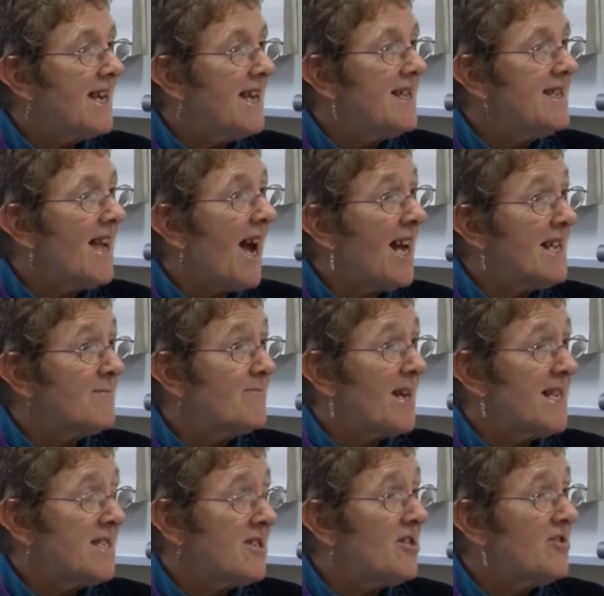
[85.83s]
in
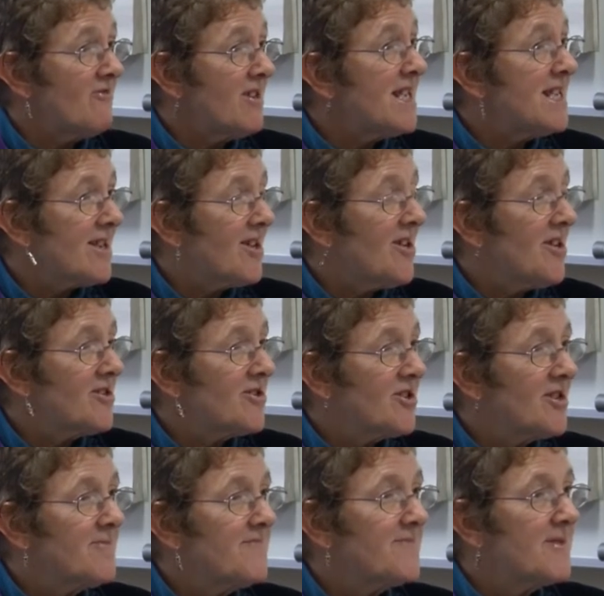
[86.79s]
asbestos
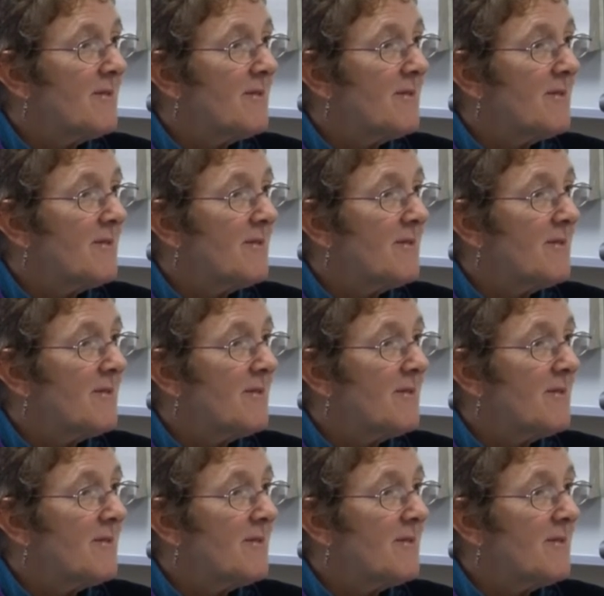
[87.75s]
research